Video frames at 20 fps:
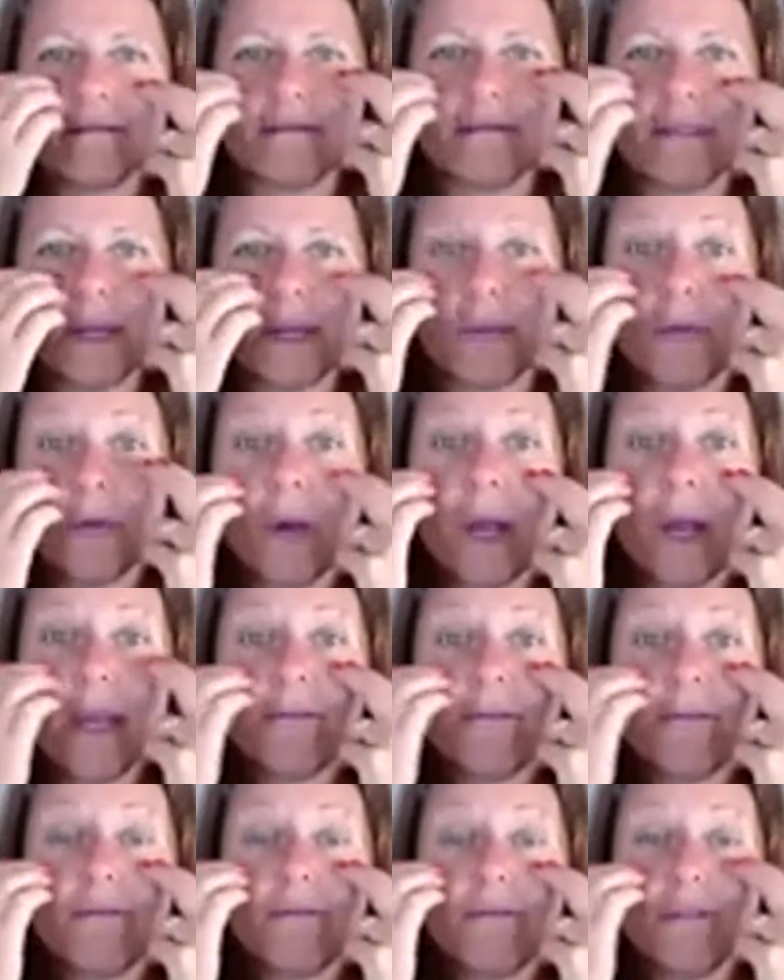I'm
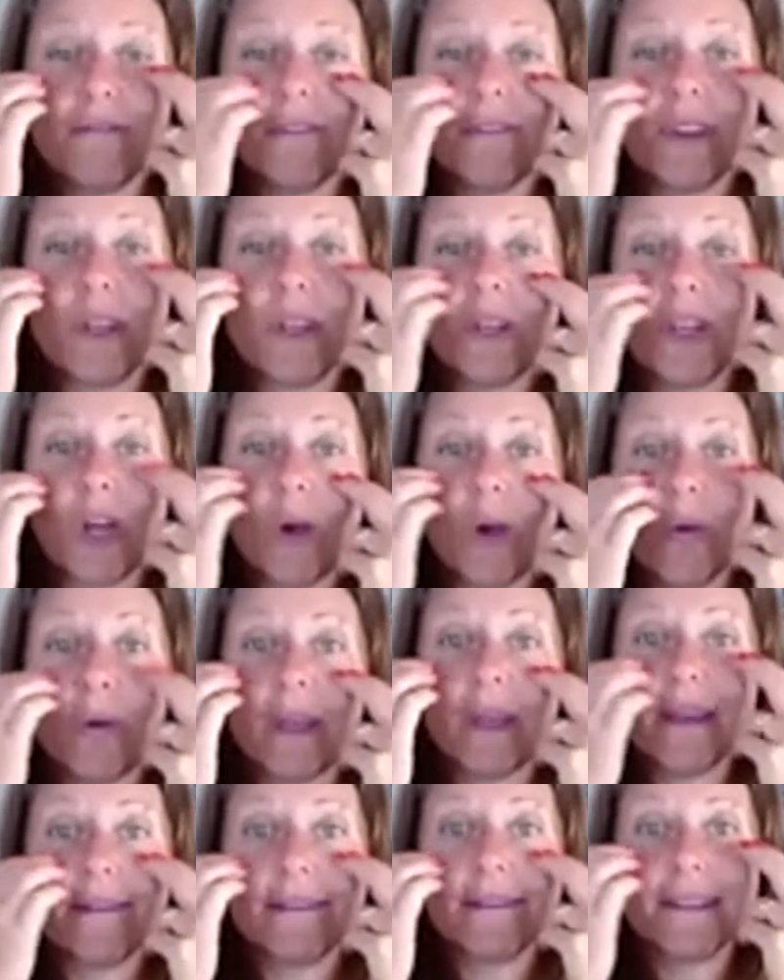grateful for the
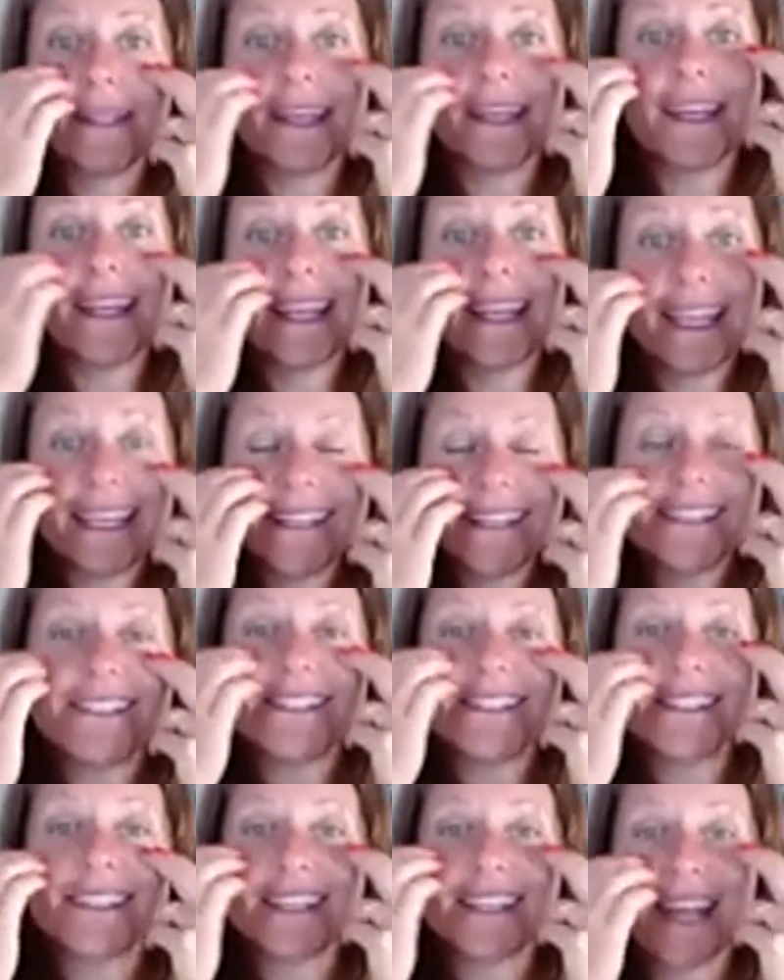knowing that it
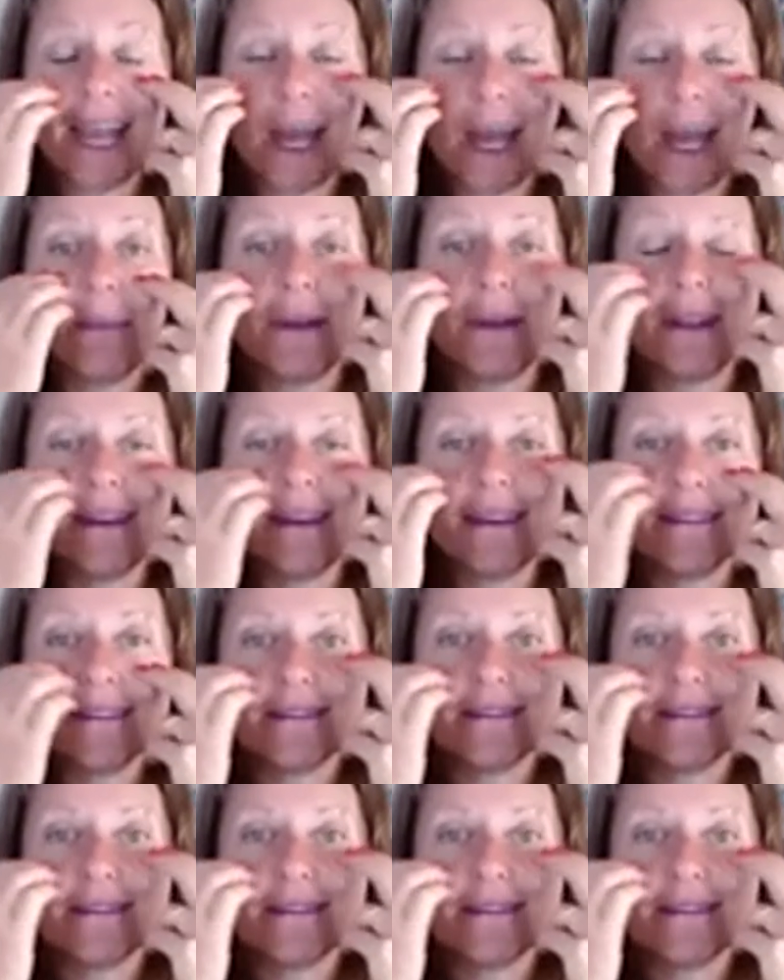is happening.